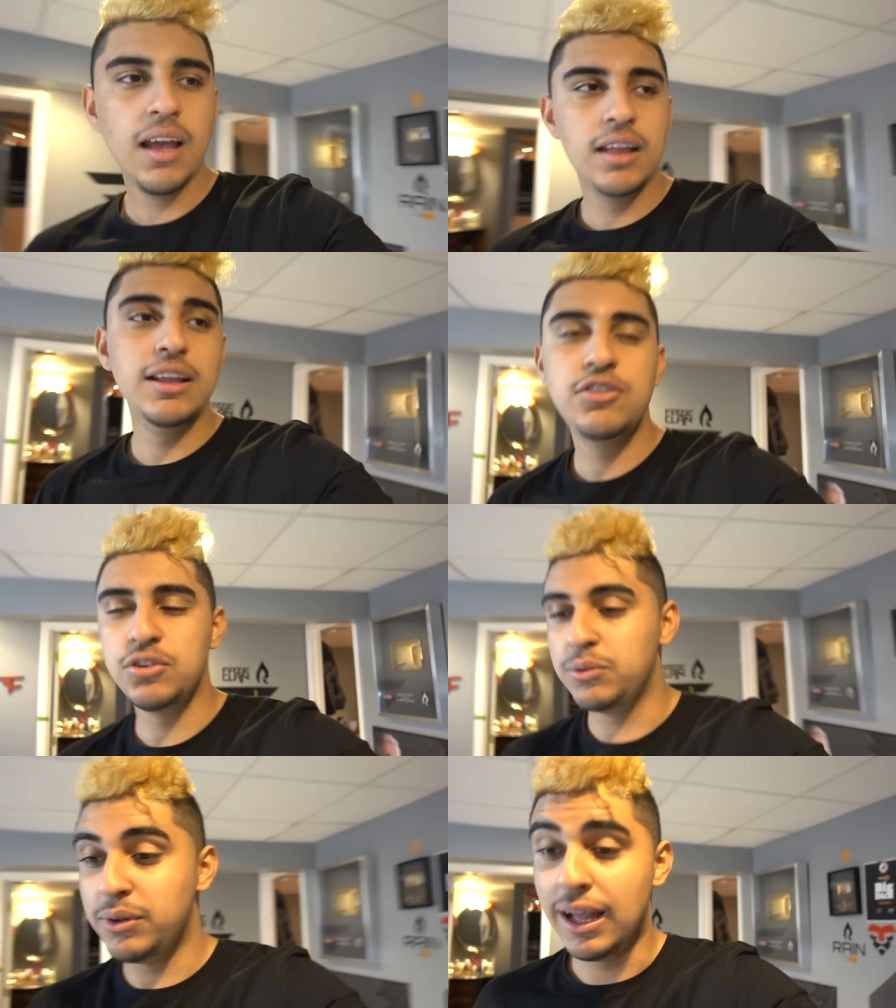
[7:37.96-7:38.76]
Unless
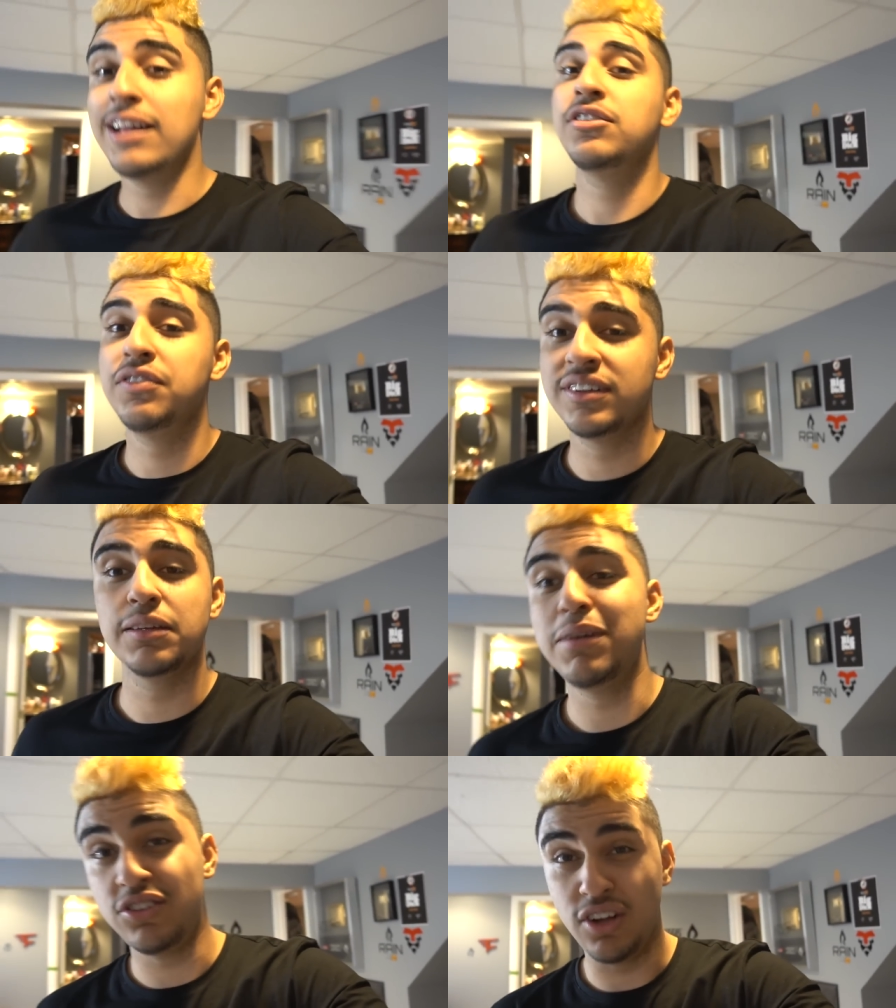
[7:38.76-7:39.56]
you actually
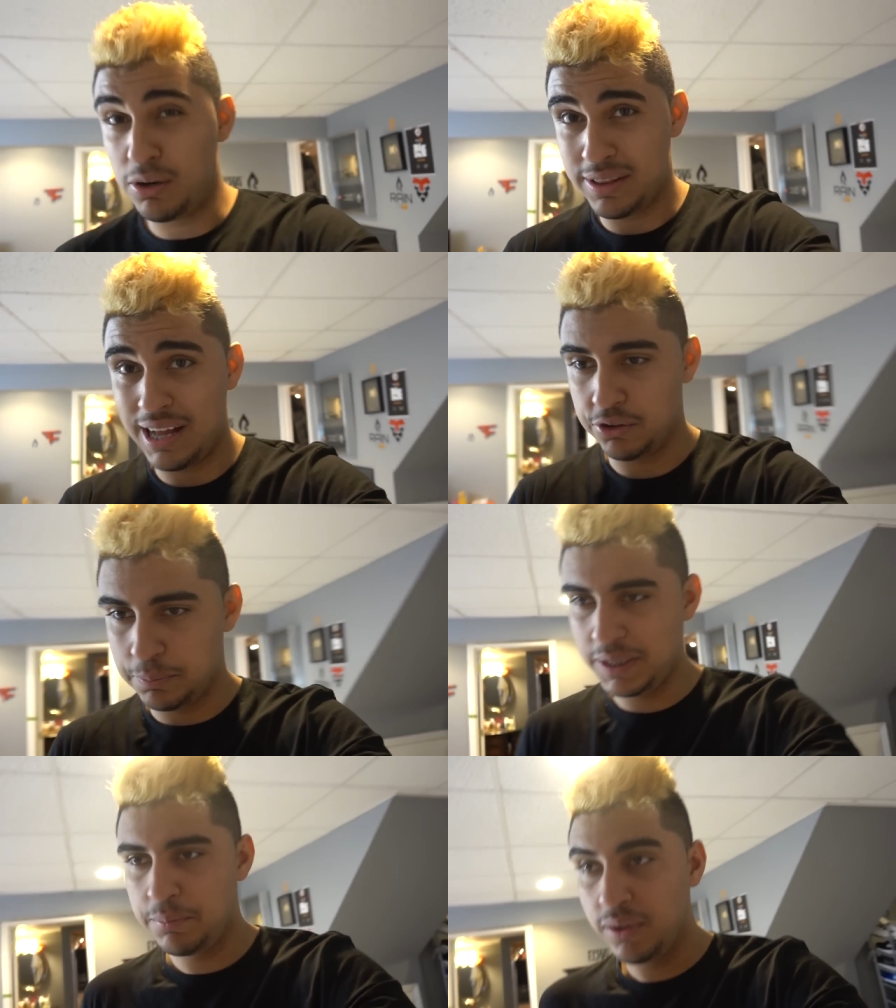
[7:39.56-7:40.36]
physically message 100,000
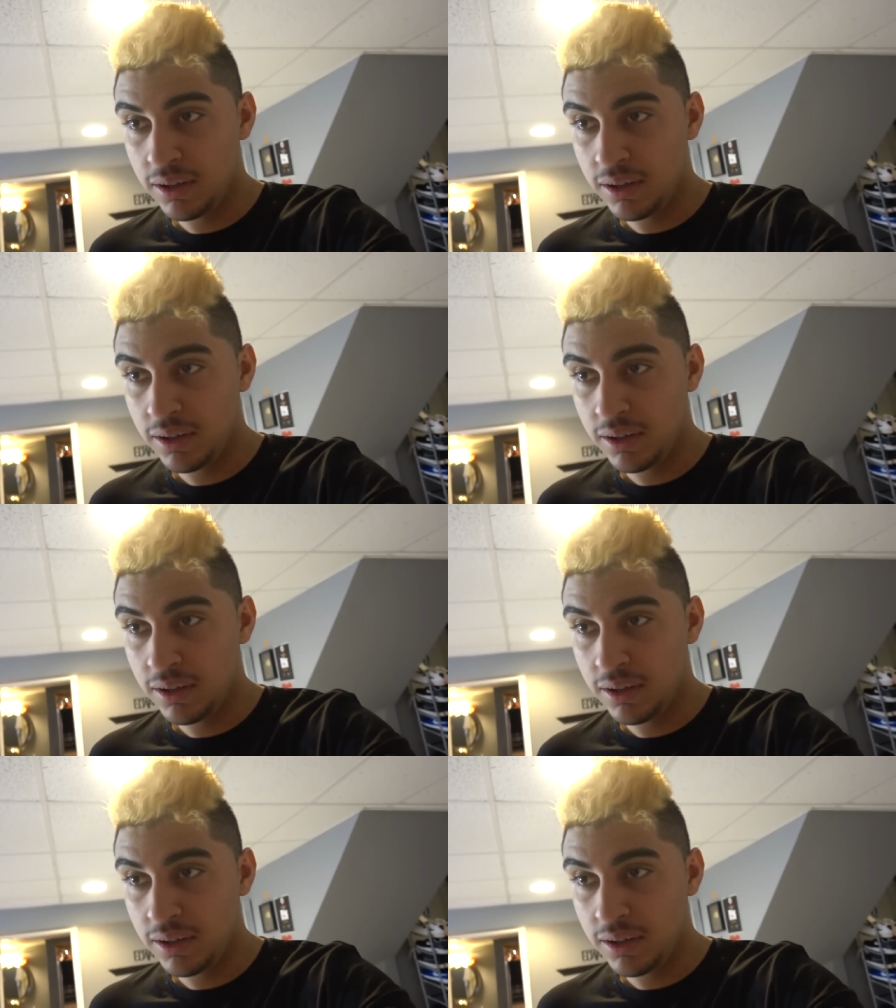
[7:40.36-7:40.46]
people.